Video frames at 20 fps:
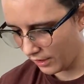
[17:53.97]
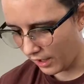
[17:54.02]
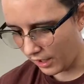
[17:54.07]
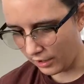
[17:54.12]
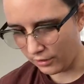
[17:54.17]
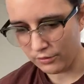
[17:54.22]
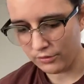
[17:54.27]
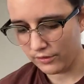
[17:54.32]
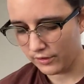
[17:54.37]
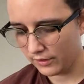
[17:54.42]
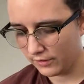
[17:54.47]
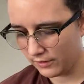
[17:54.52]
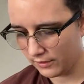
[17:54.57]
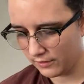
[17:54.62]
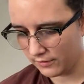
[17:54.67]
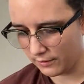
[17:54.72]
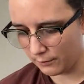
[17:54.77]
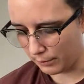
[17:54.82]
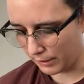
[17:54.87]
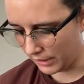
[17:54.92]
I don't think
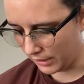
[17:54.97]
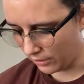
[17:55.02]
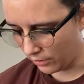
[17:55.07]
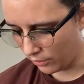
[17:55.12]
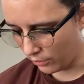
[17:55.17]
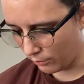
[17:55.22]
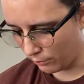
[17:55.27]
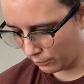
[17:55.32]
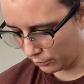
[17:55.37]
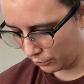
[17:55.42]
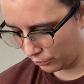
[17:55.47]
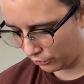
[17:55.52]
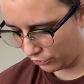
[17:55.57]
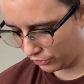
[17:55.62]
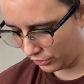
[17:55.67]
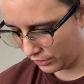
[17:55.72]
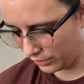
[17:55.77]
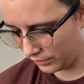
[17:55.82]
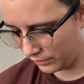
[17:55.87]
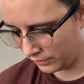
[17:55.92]
there's a bingo
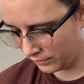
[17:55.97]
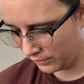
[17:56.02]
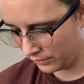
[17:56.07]
emoji